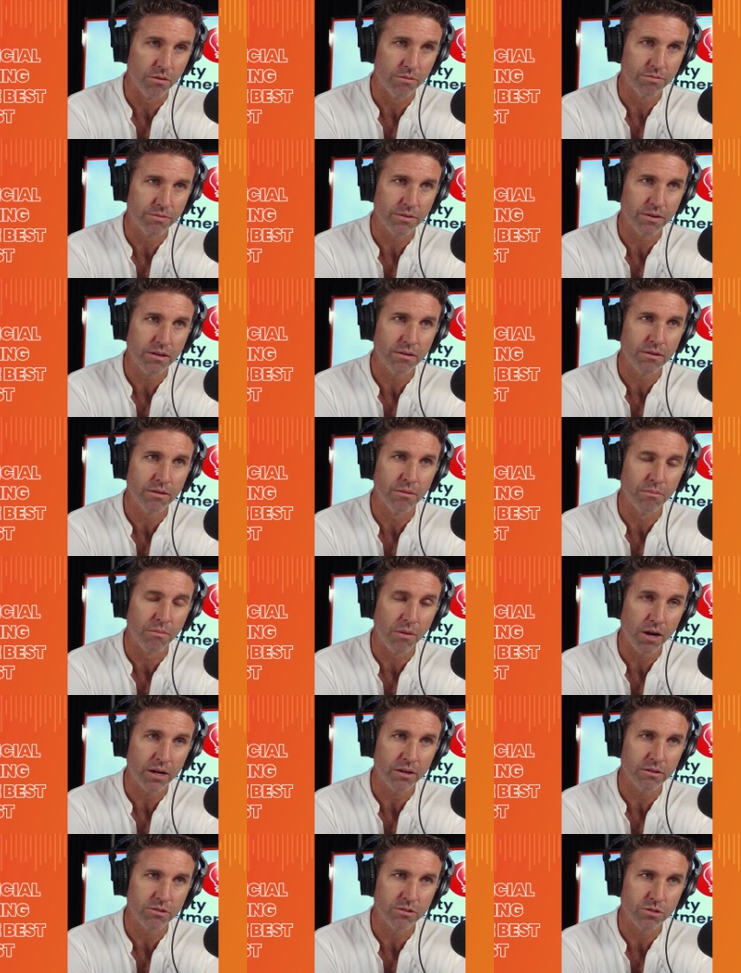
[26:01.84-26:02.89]
of the
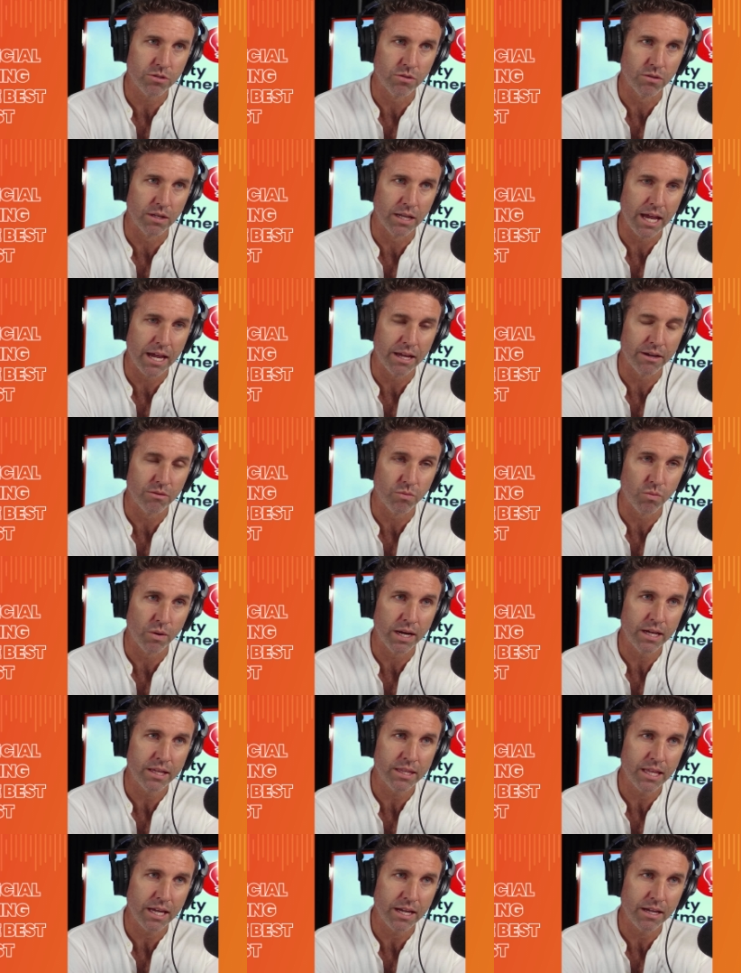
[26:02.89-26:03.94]
migrants who land
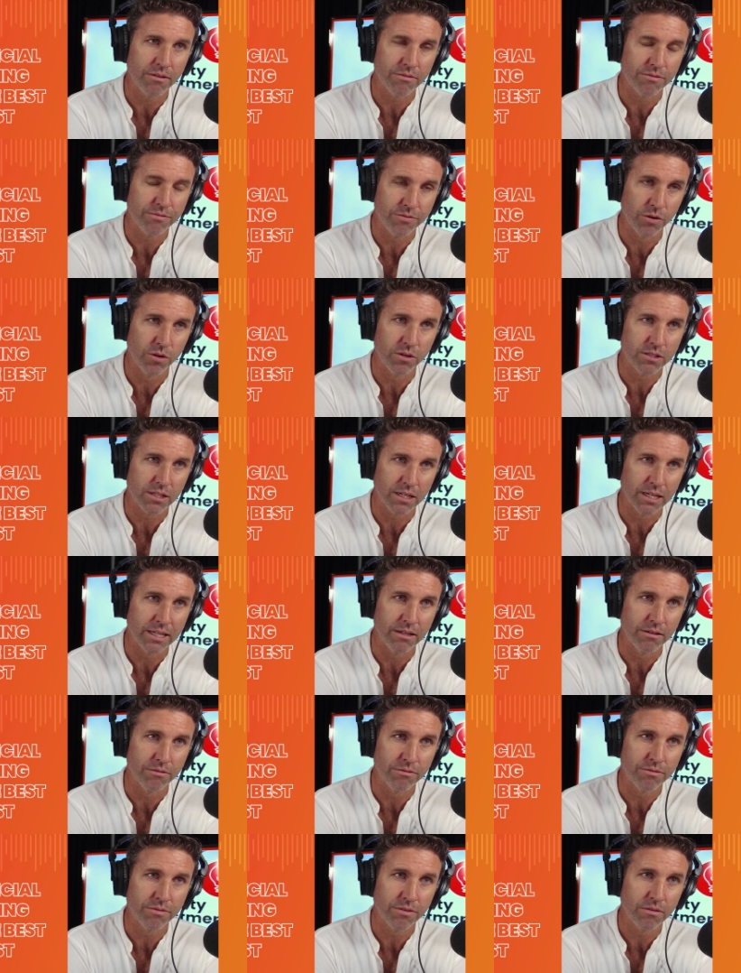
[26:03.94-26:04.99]
where they first
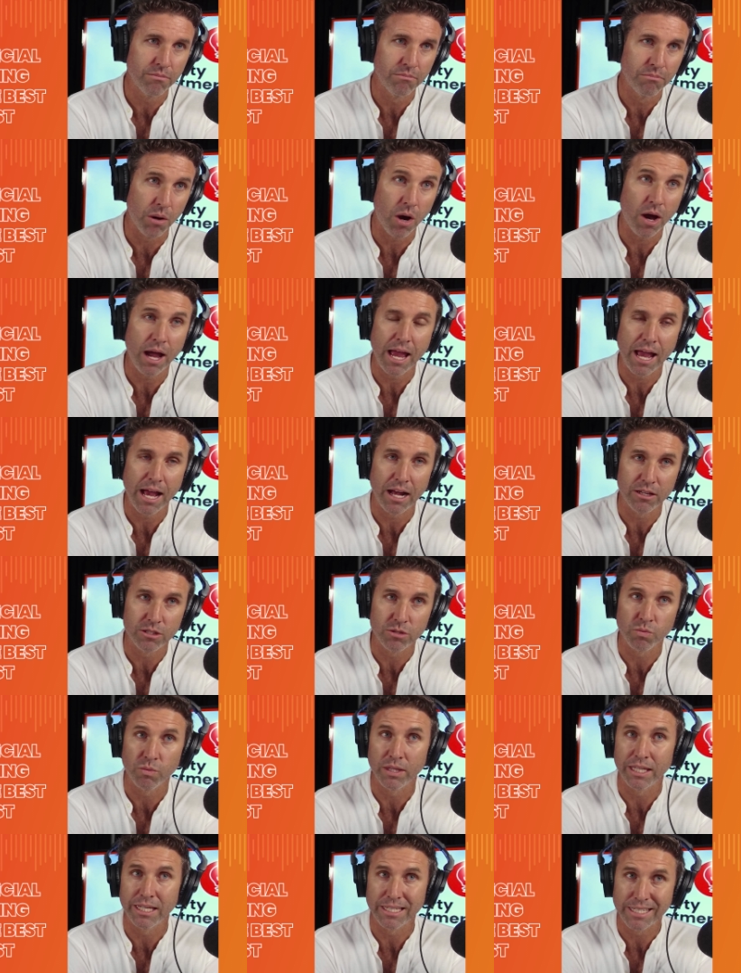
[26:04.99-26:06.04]
live buy a
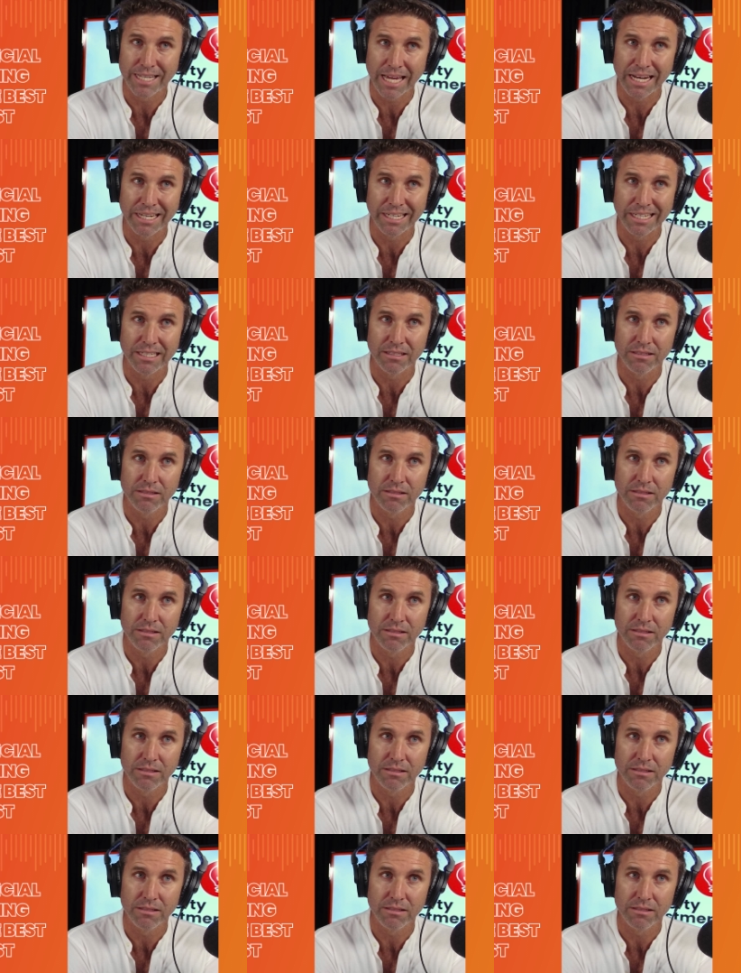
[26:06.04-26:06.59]
house within 10